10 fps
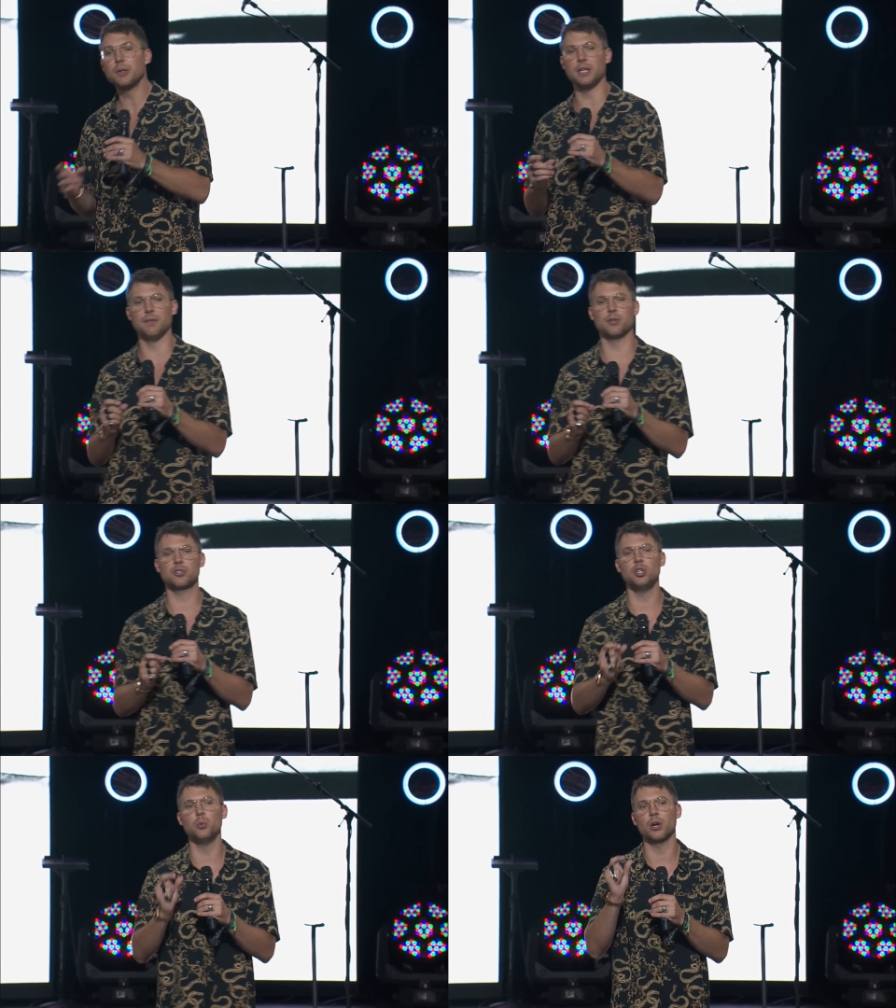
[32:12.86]

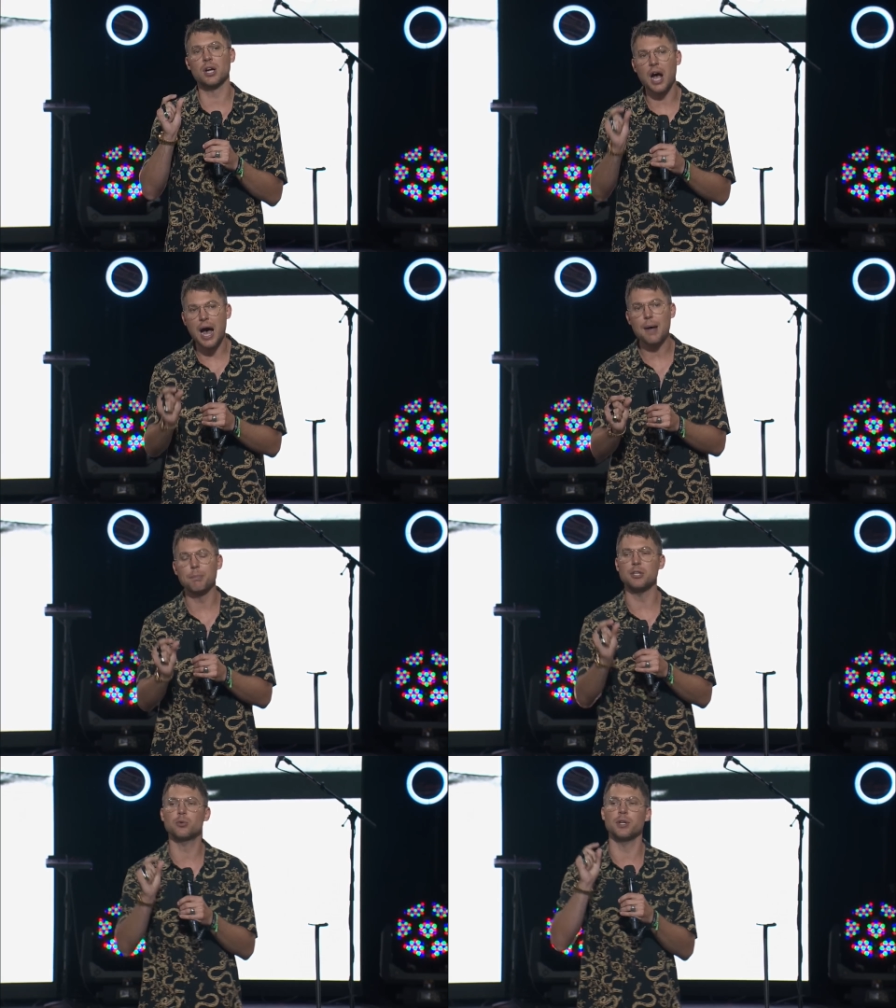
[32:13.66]
believers who were
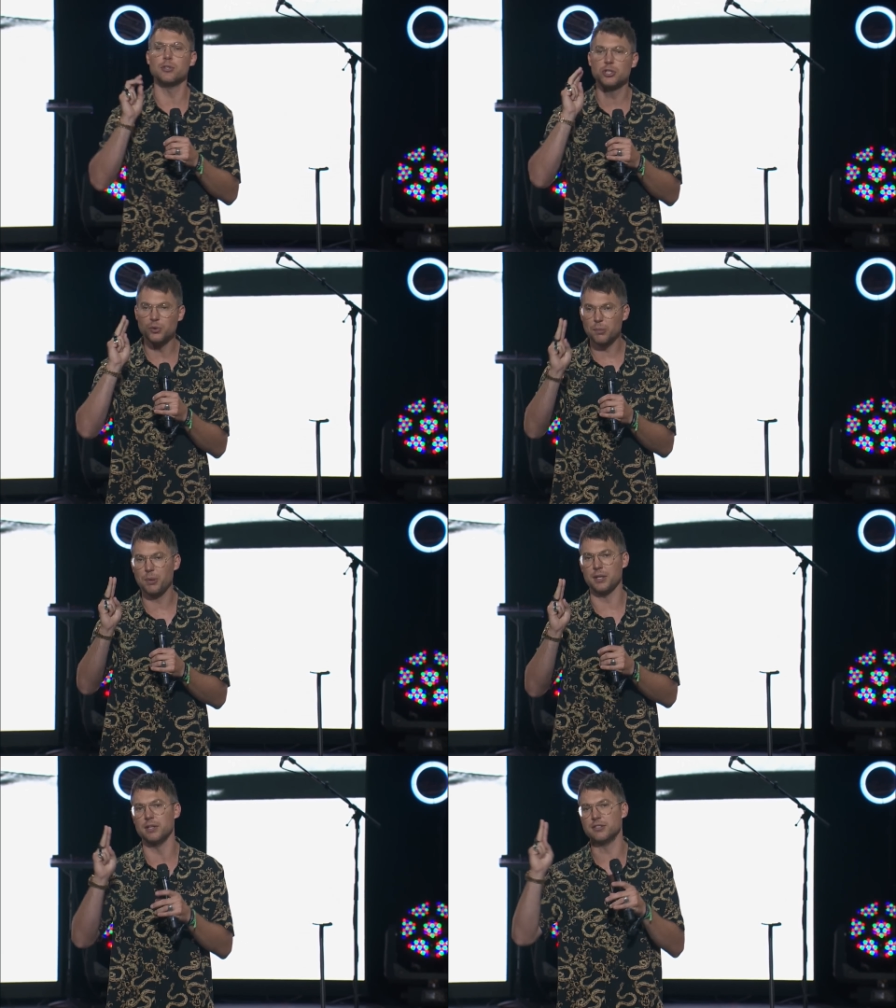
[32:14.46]
caught between two
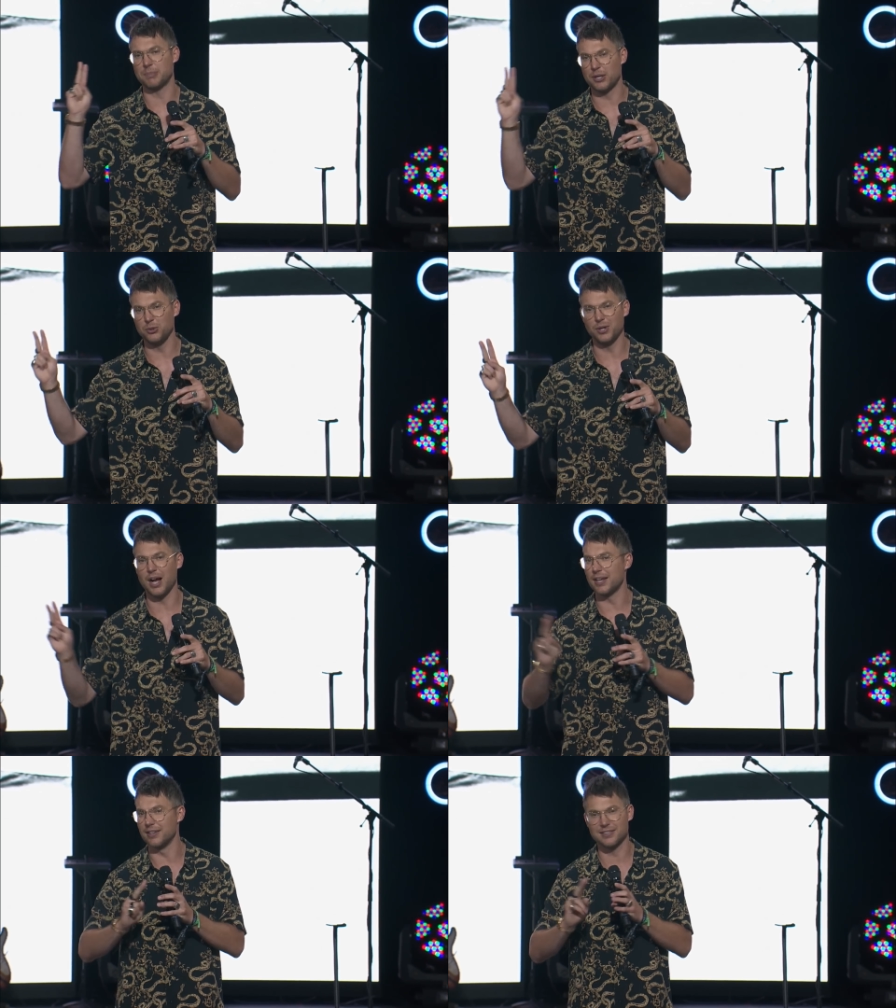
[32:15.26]
opinions about who
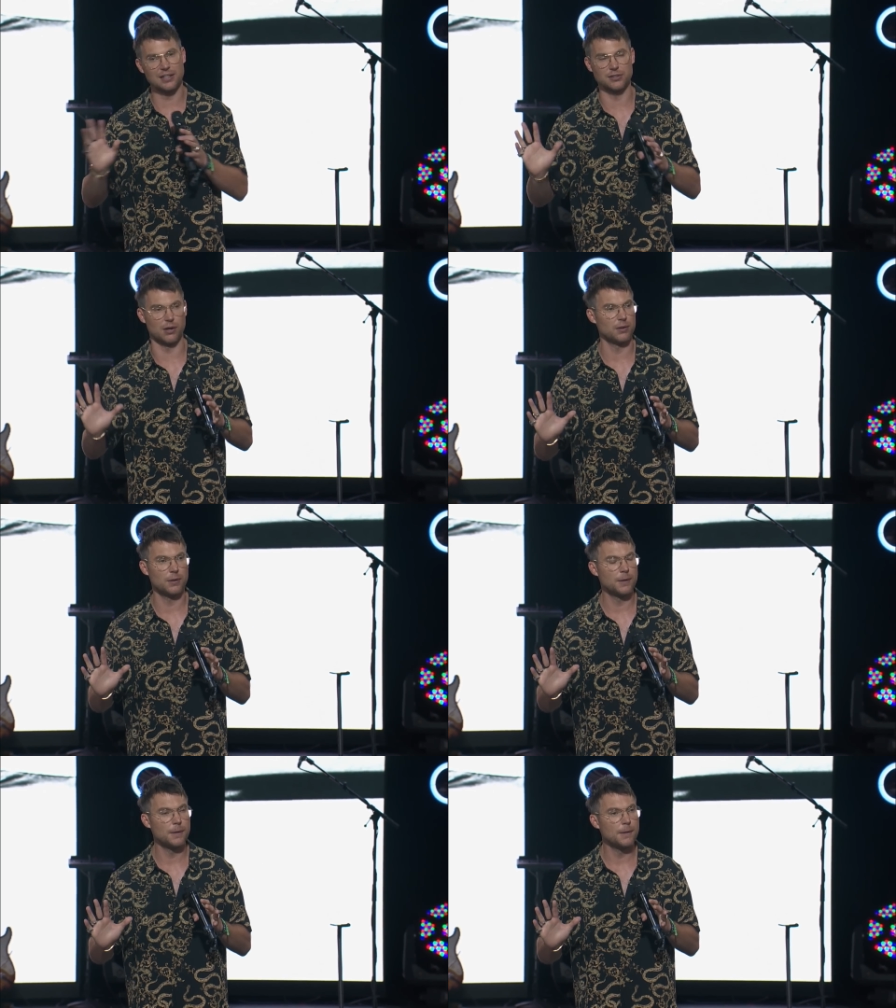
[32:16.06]
God is. That's all.
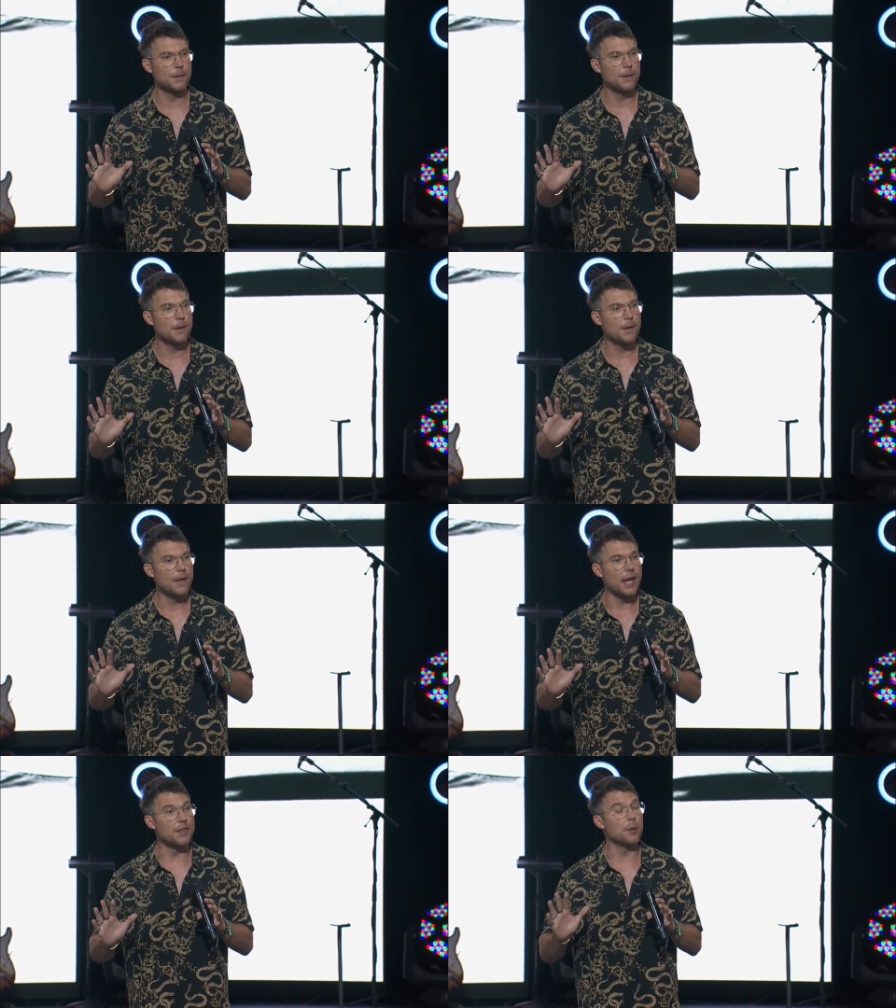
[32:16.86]

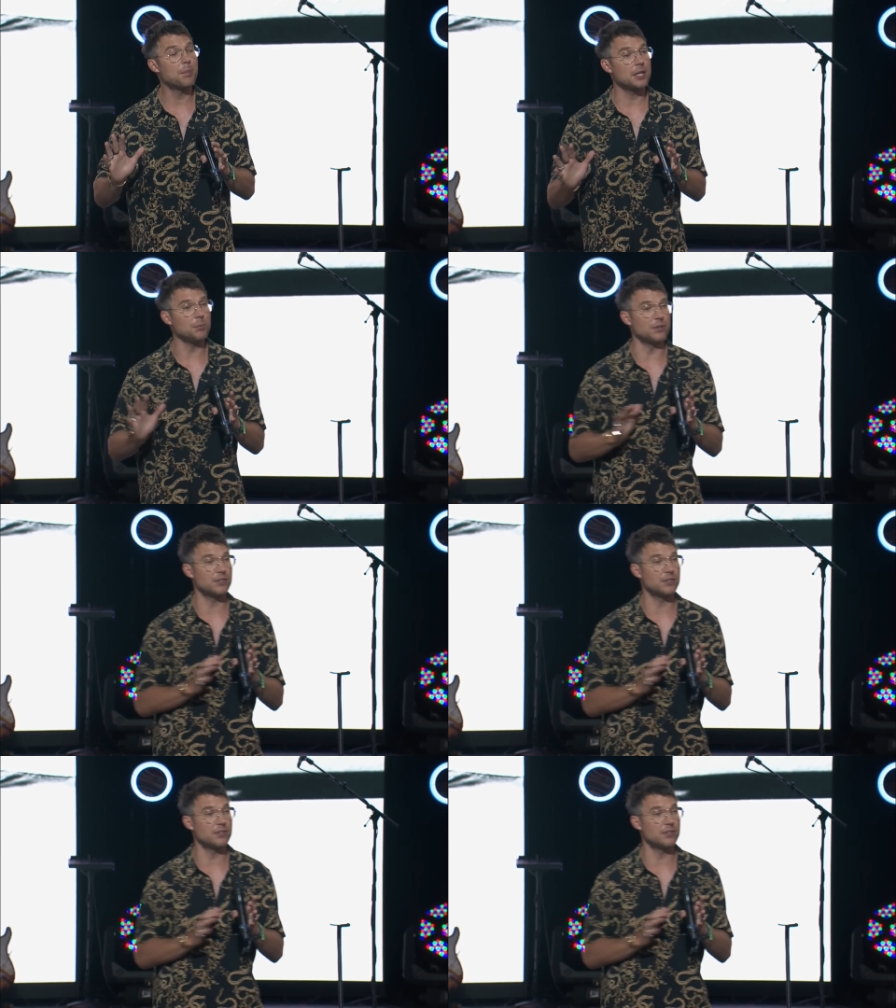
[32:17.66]
And their opinion